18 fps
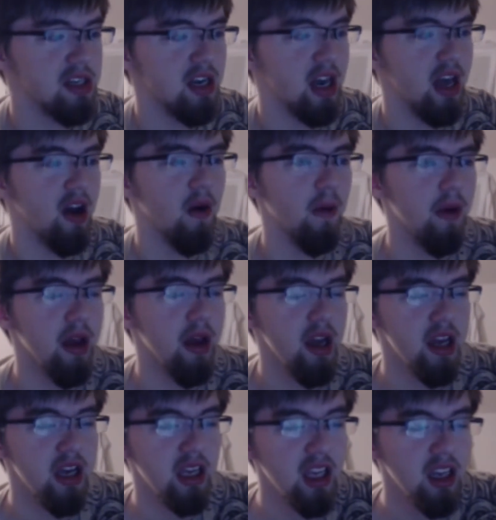Now,
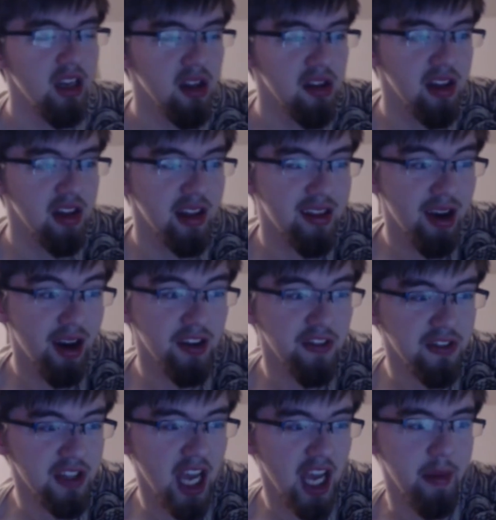he does a ton
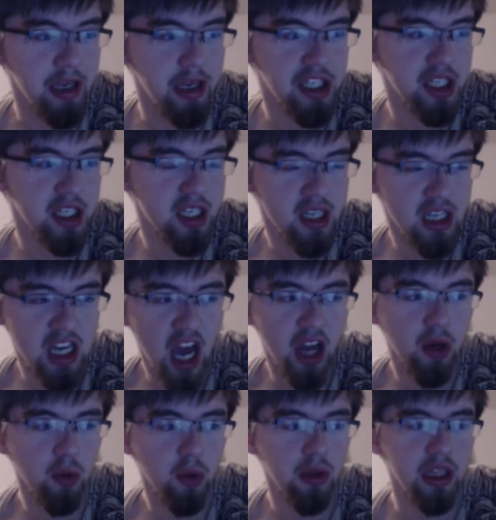of damage,
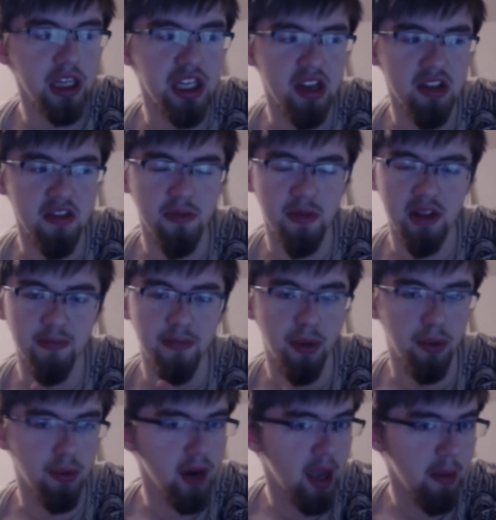not only just from his
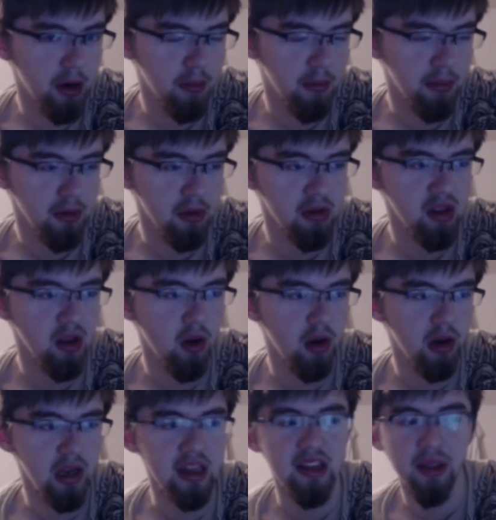parameter boost
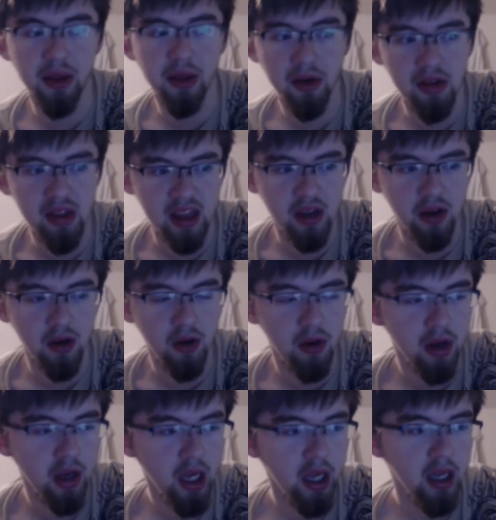on his leader skill,
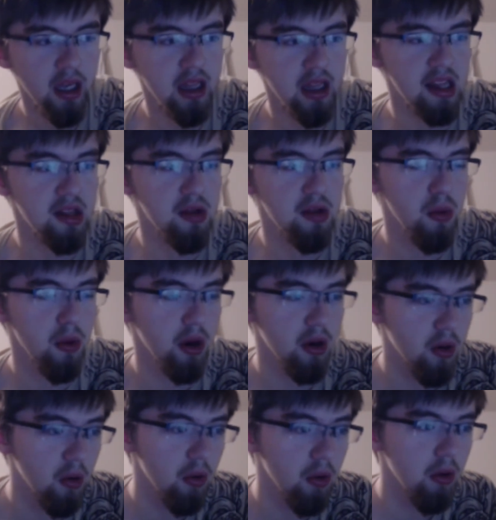his
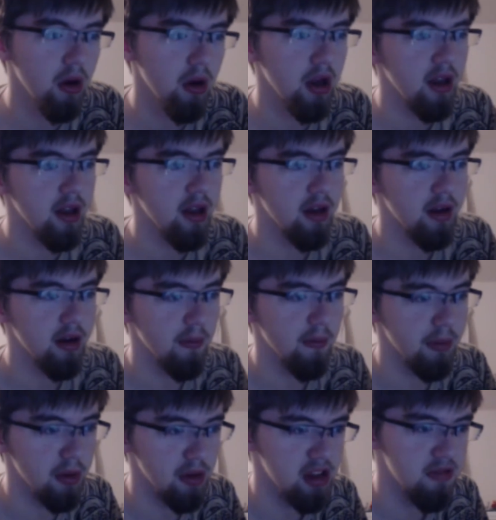critical
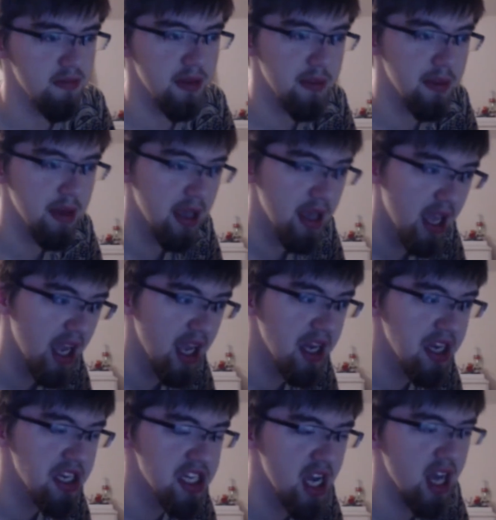boost BB
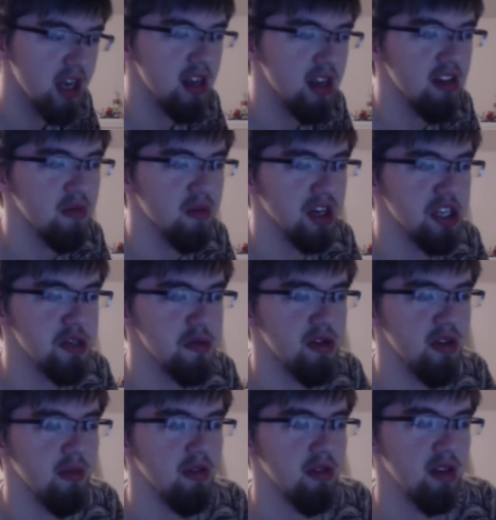gauge, and his
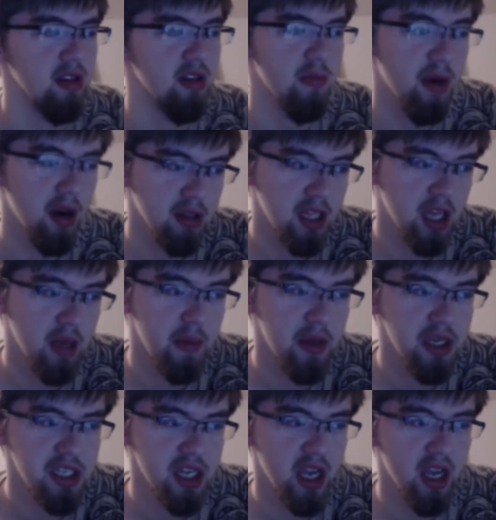100% boost spark
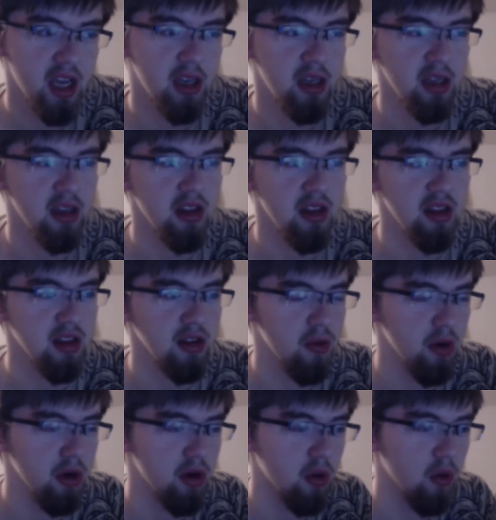damage, and his
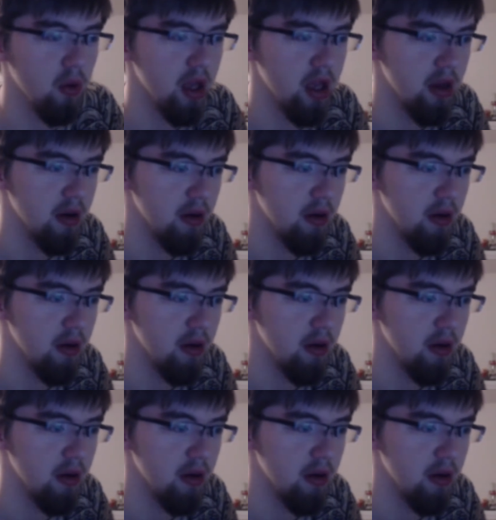critical hit